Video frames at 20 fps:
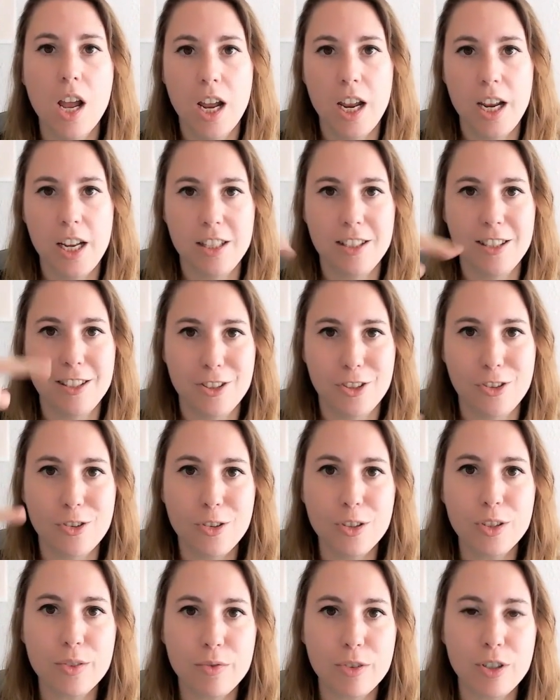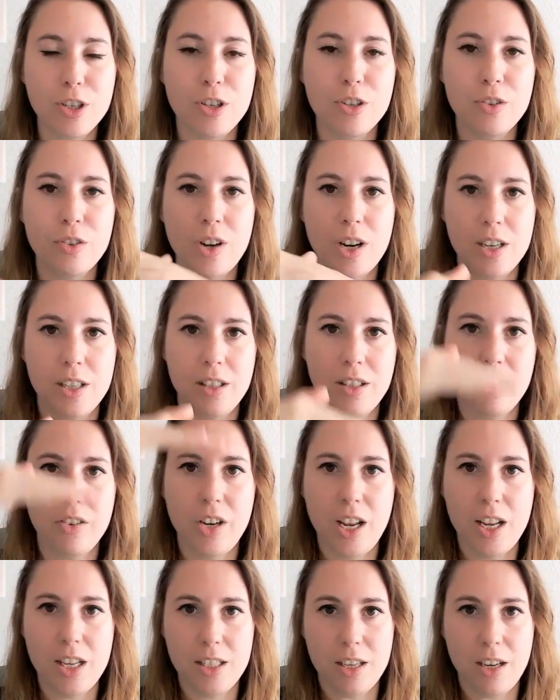It scrolls for you and it
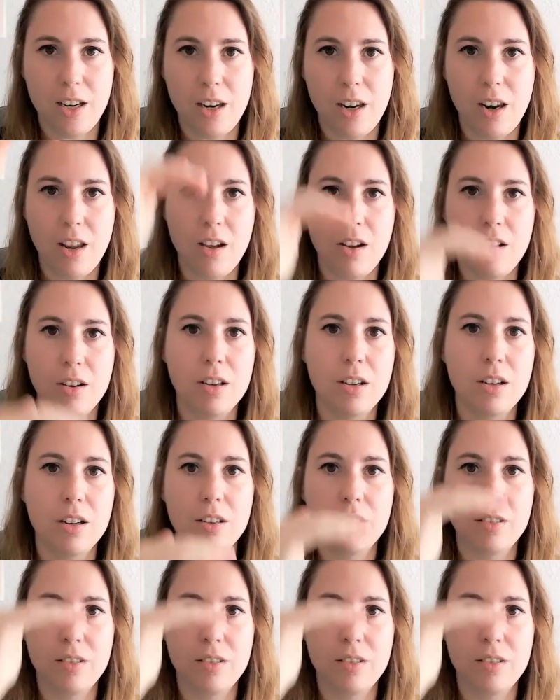creates a long,